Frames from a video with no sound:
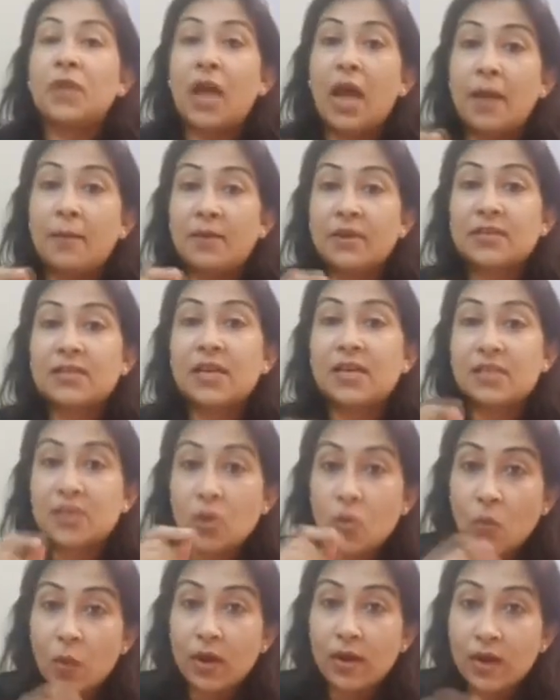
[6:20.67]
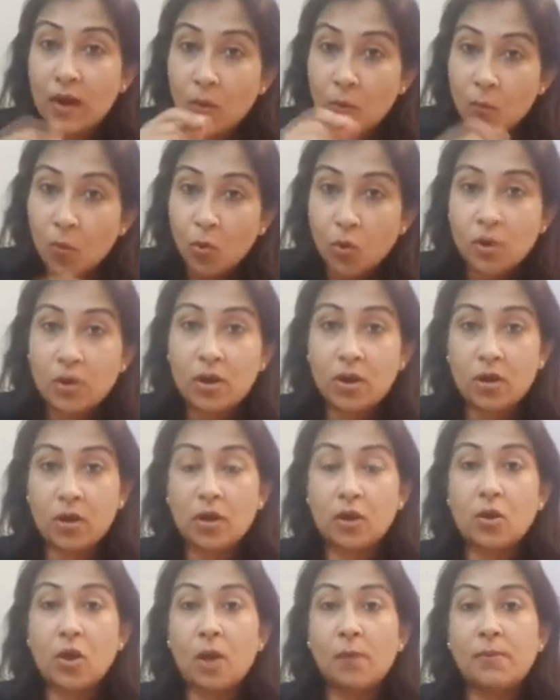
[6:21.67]
I'm discussing one more
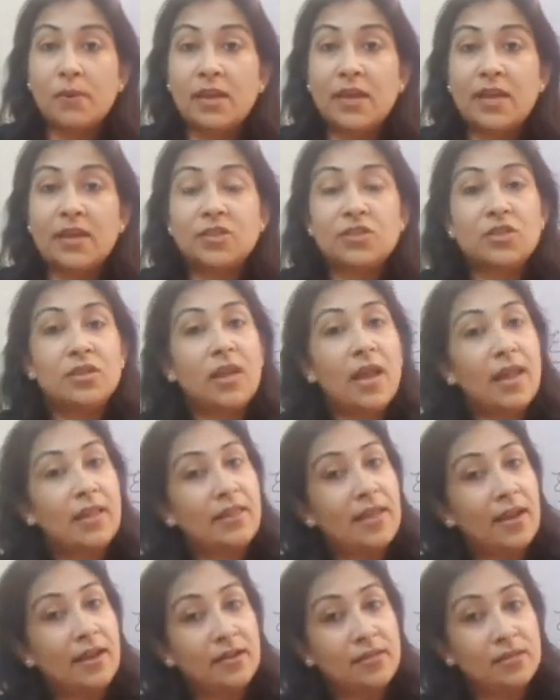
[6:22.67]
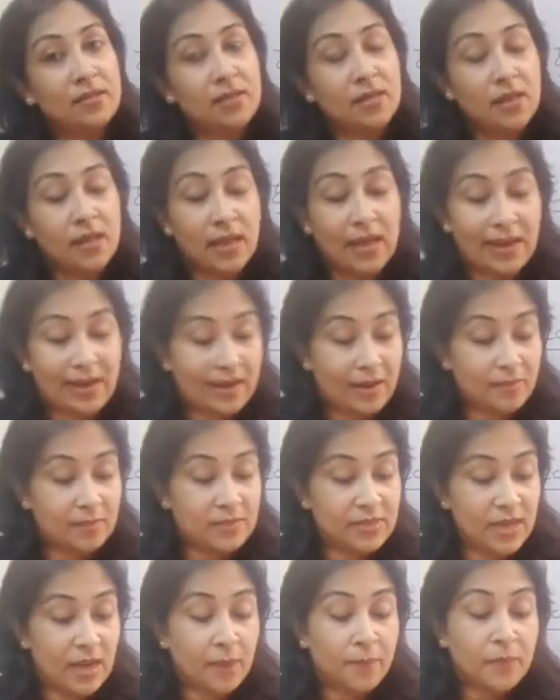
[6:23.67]
complication, and that is
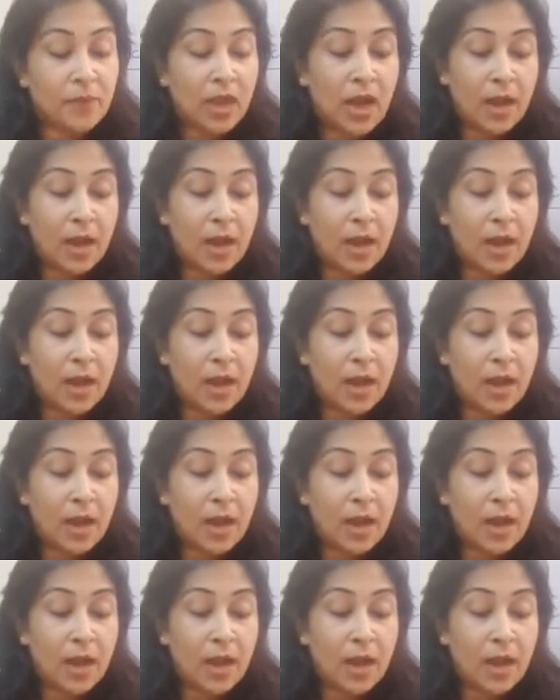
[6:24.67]
eclampsia.